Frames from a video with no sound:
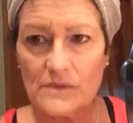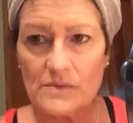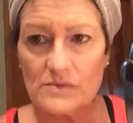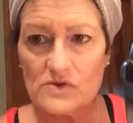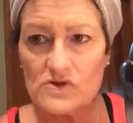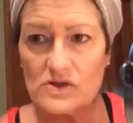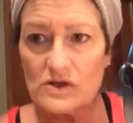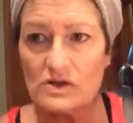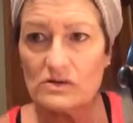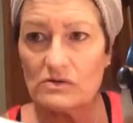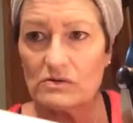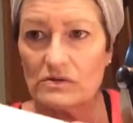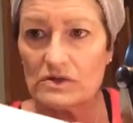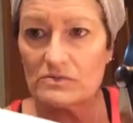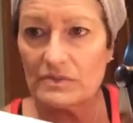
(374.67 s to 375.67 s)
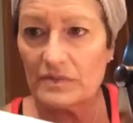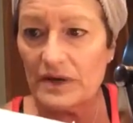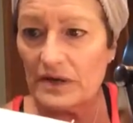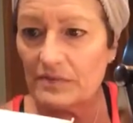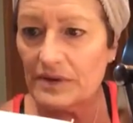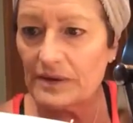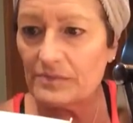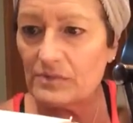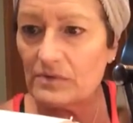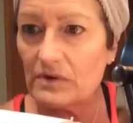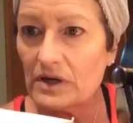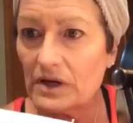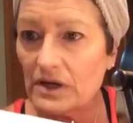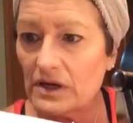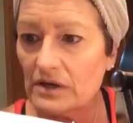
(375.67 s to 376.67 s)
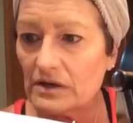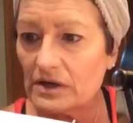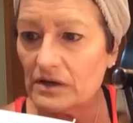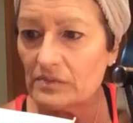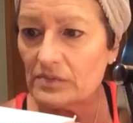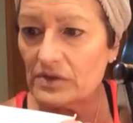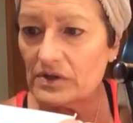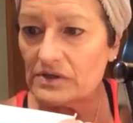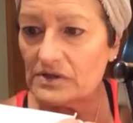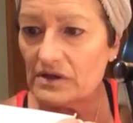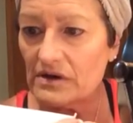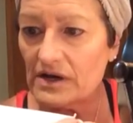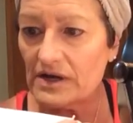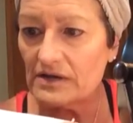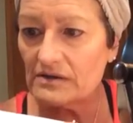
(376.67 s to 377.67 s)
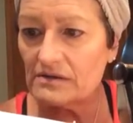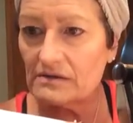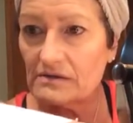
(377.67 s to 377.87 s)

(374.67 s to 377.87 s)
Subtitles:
I'm going to show you. This is my palette paper. I'm going to put a dot.